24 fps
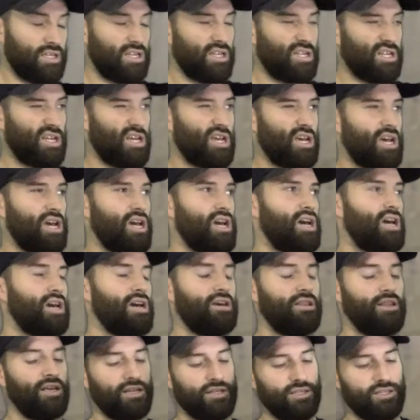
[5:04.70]

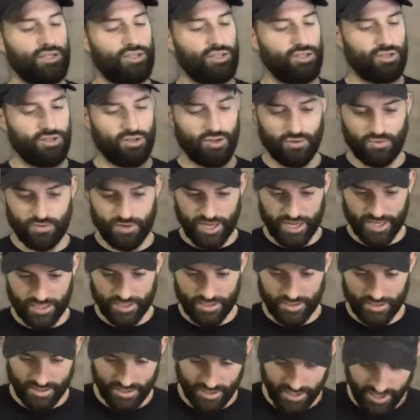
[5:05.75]
that is so nasty.